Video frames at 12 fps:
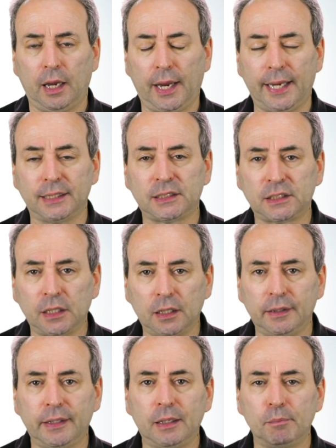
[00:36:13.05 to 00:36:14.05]
it's
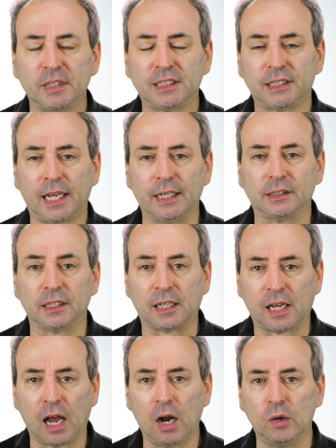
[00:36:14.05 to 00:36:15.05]
certainly a mistake to
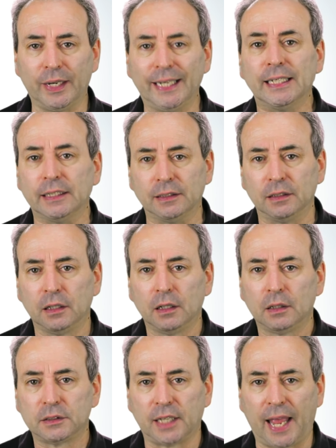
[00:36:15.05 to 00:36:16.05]
go in
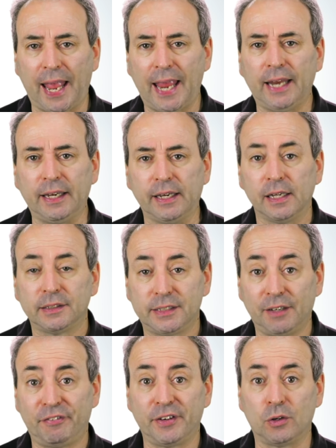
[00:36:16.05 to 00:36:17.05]
to any
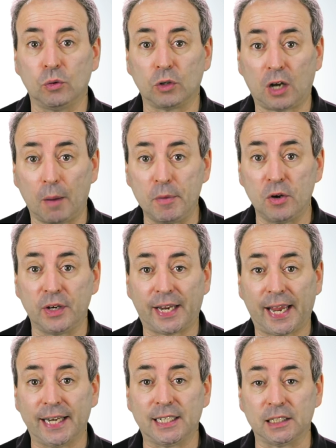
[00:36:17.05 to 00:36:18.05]
difficult
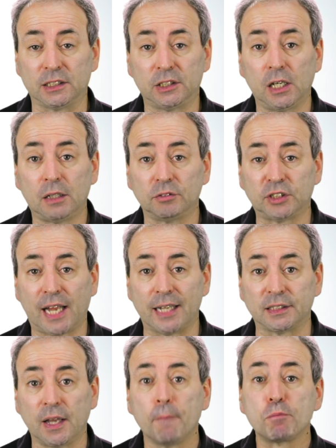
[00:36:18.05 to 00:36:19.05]
communication
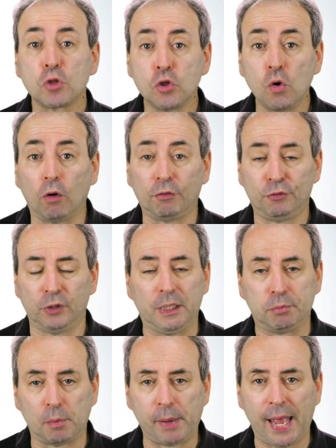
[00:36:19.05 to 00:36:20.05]
circumstance not fully
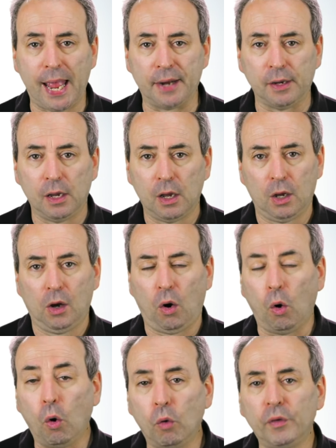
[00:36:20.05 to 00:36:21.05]
prepared,
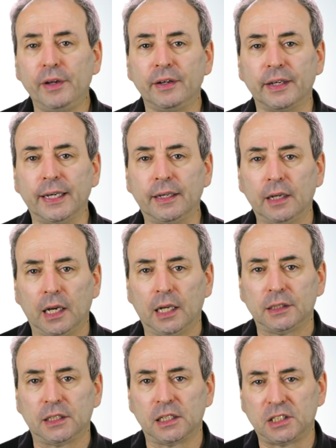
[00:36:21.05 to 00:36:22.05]
or indeed
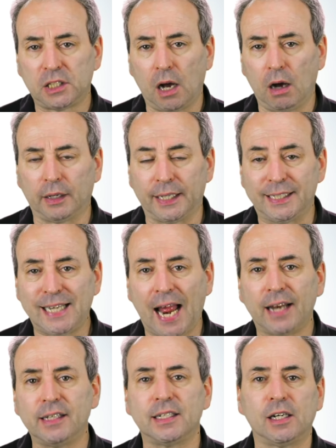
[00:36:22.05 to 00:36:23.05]
to start a
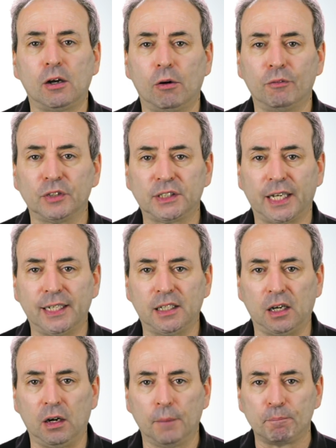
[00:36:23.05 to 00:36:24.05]
challenging
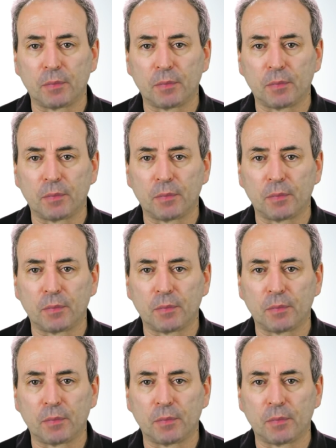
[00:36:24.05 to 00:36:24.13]
conversation